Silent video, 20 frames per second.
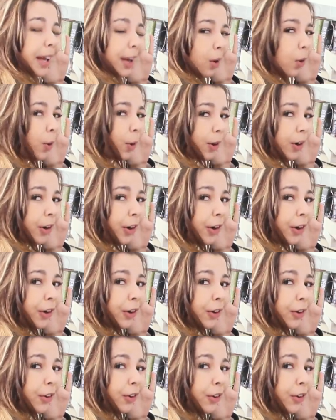a hoarder?
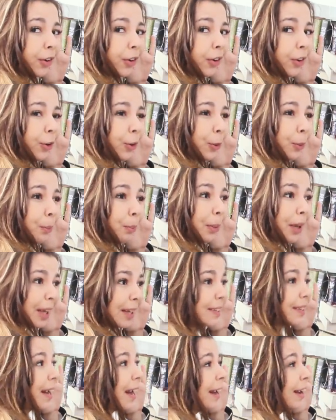
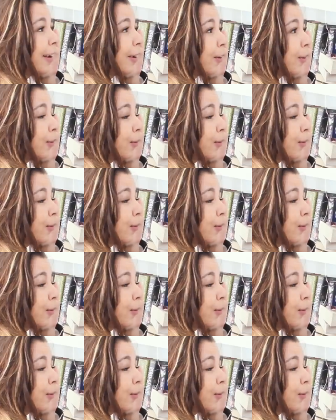Because I do.